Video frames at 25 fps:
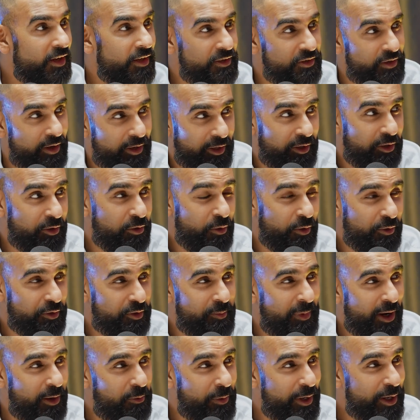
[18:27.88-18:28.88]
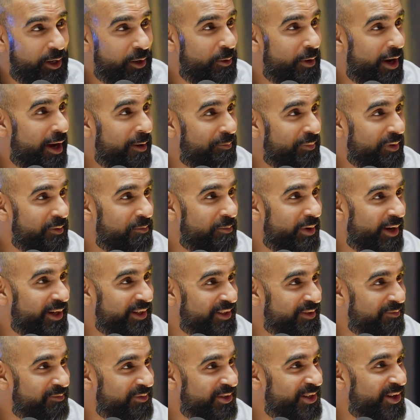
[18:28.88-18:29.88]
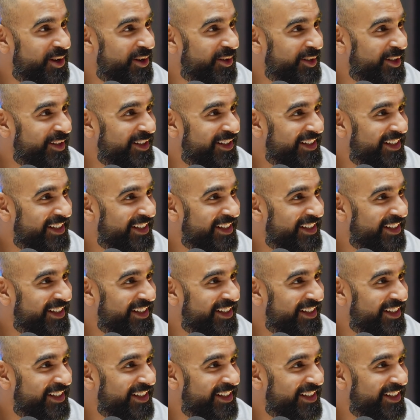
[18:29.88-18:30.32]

So I can go onto my WEO app and buy some stock.